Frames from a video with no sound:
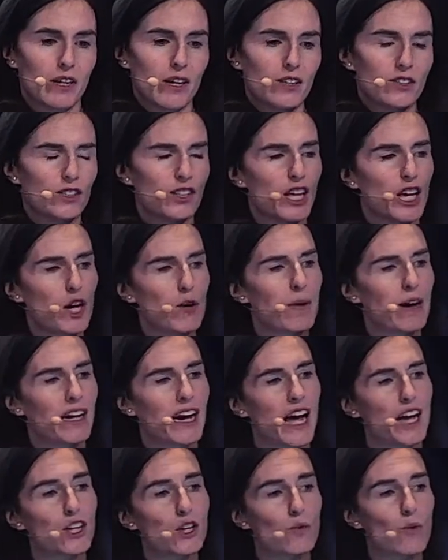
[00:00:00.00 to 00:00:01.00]
So think about
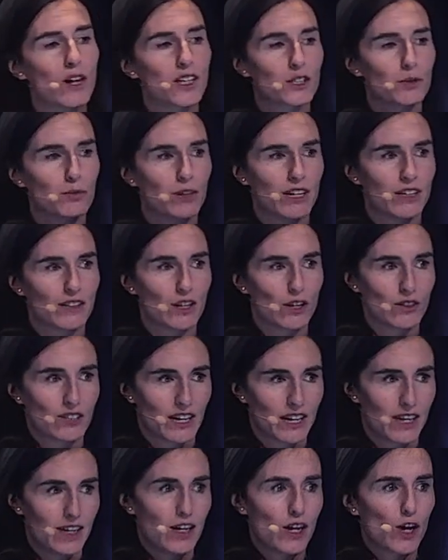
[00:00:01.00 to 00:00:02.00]
how you want to bring those
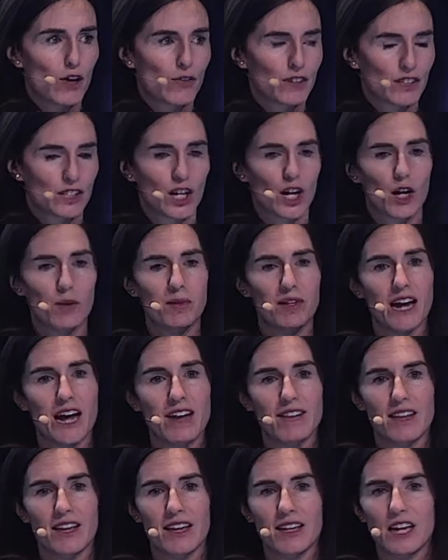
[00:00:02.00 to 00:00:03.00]
in over time and how
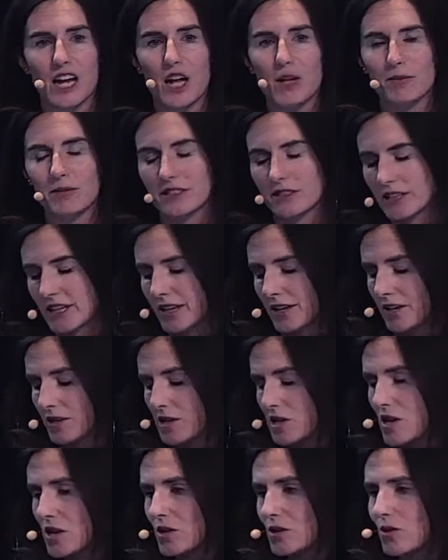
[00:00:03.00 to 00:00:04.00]
they can help steer
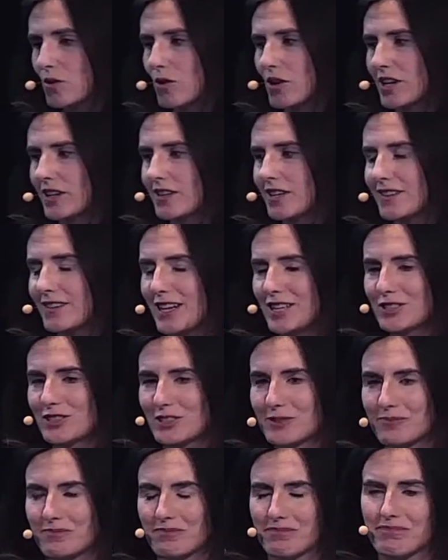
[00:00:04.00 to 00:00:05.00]
your organization